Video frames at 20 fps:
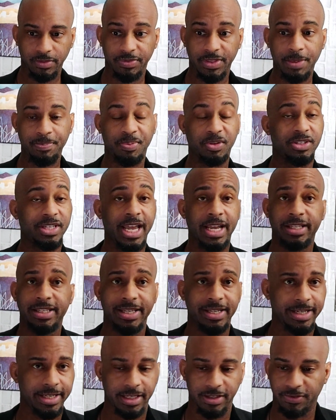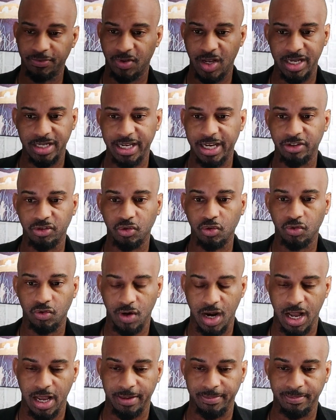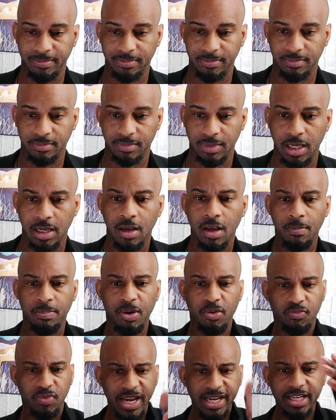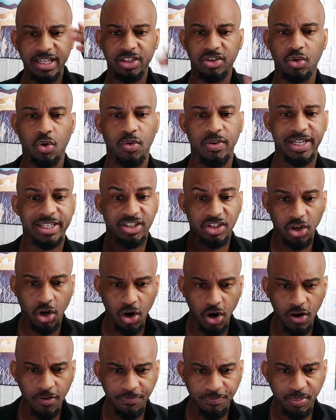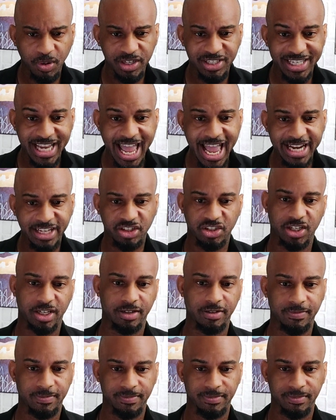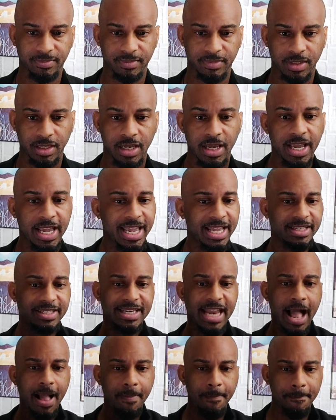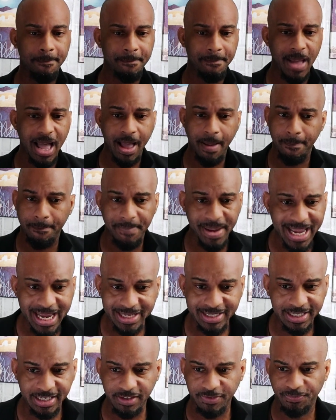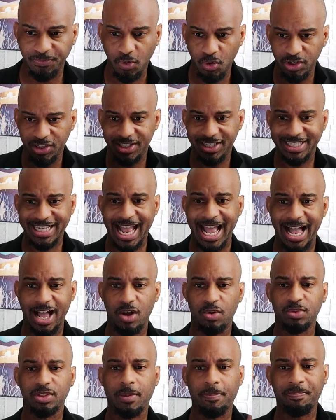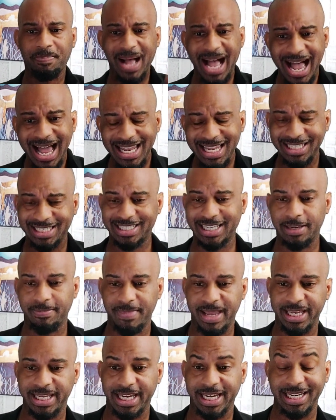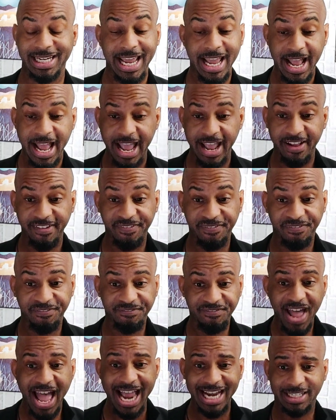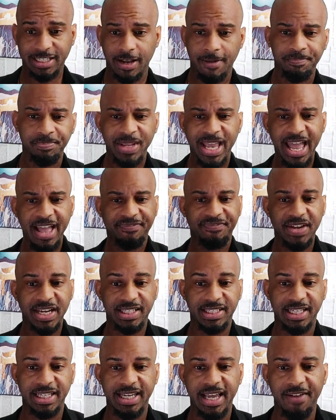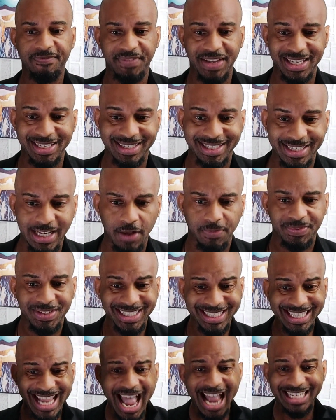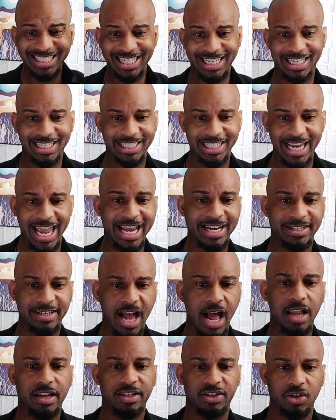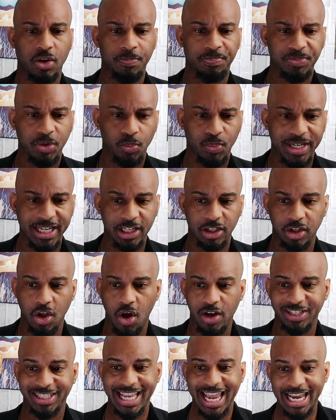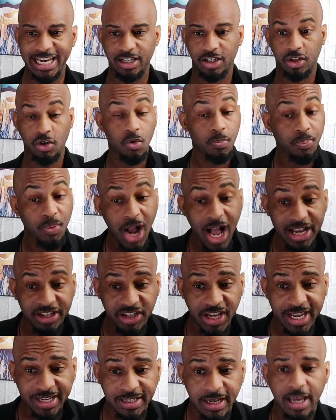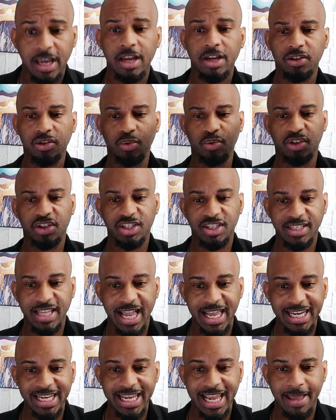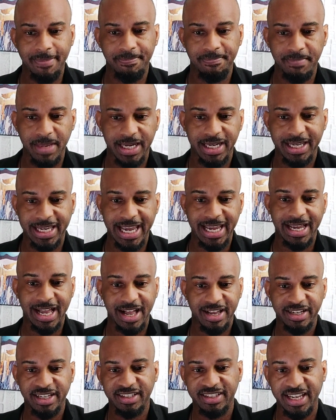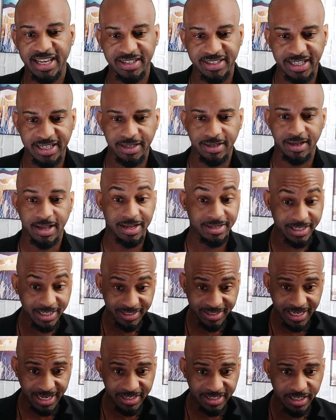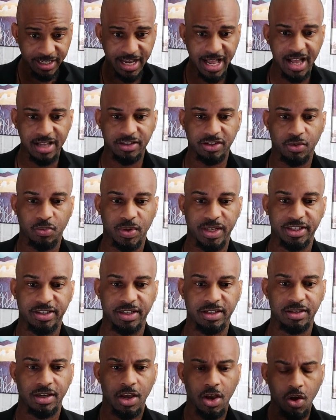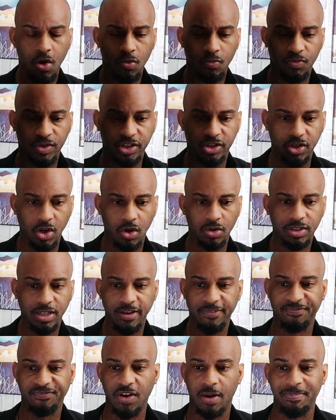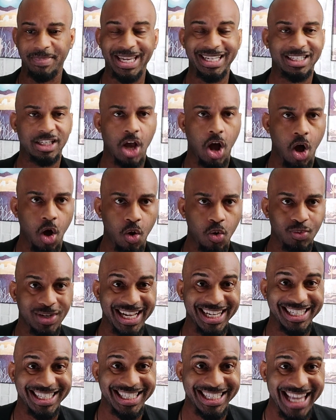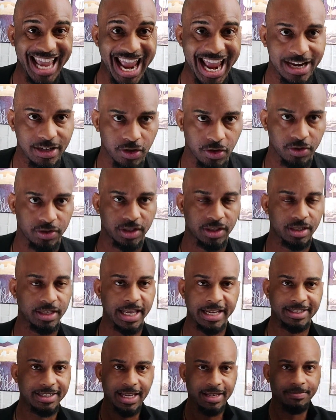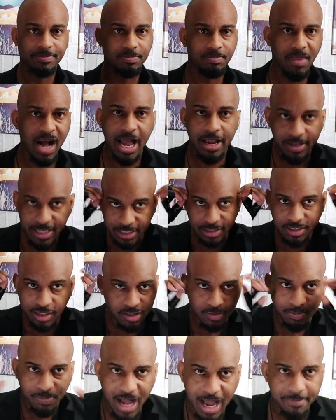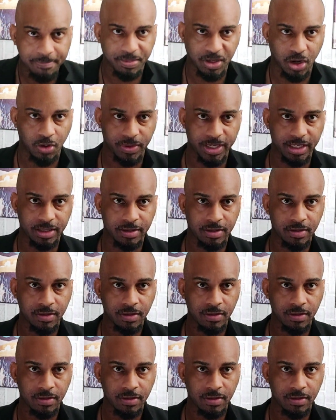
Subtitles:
than protecting against financial crime. But regulatory turf protection is not a basis for sound policy making. A fact FATF itself tactically acknowledged when it launched a new project to study and mitigate unintended consequences resulting from its own standards. That's mind blowing.